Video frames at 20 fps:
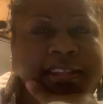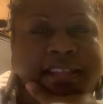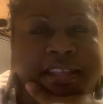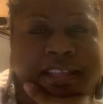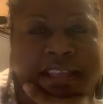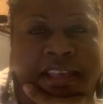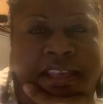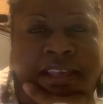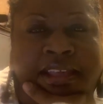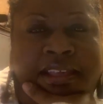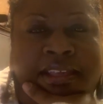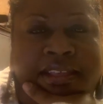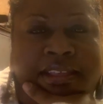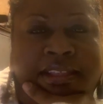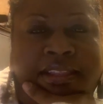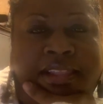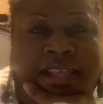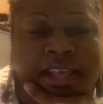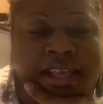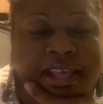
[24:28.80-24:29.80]
to get?
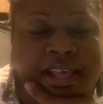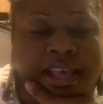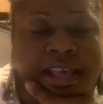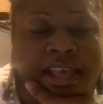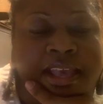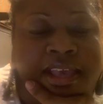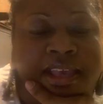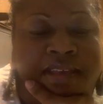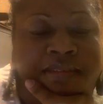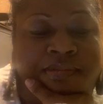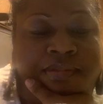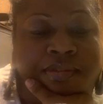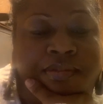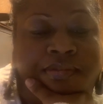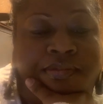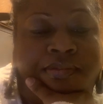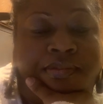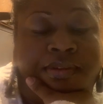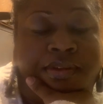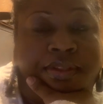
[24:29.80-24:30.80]
Like, I have a
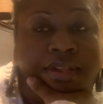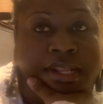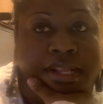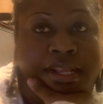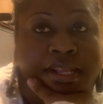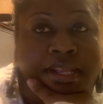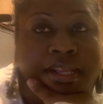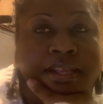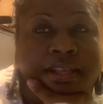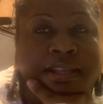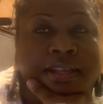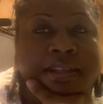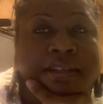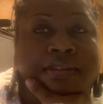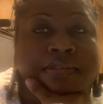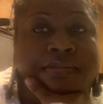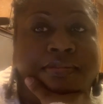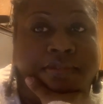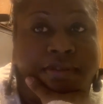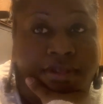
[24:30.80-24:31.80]
really,
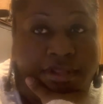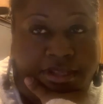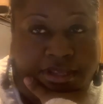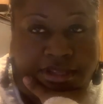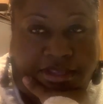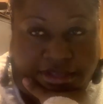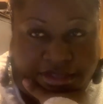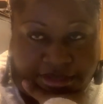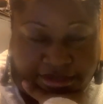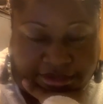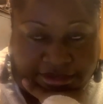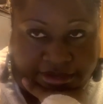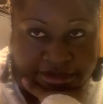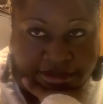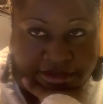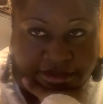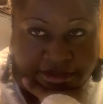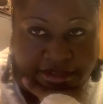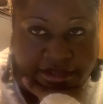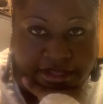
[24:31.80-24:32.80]
really good,
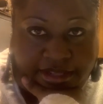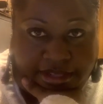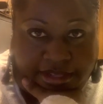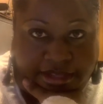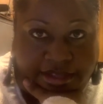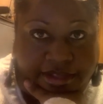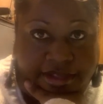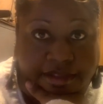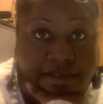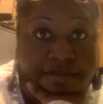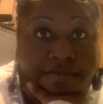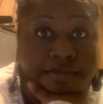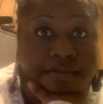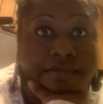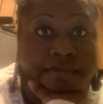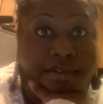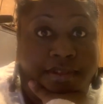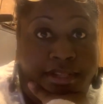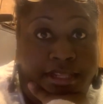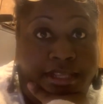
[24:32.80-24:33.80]
like a
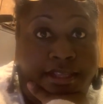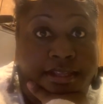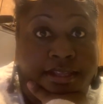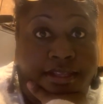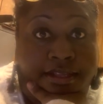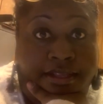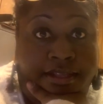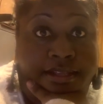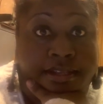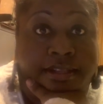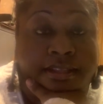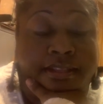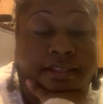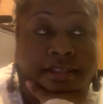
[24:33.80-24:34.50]
really good,